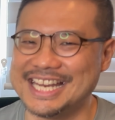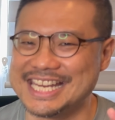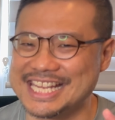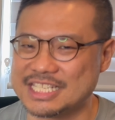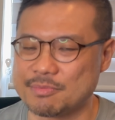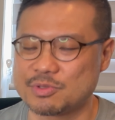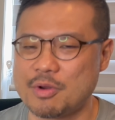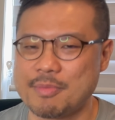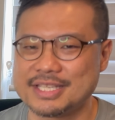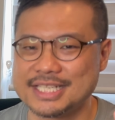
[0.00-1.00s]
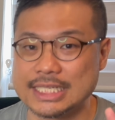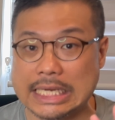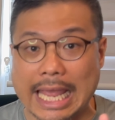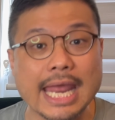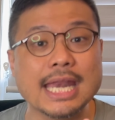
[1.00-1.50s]
the subscribe
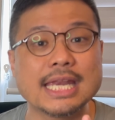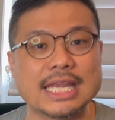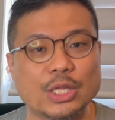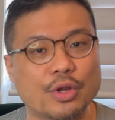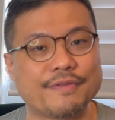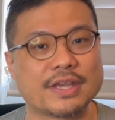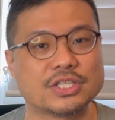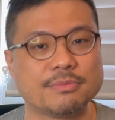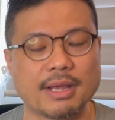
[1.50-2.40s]
button, and the notification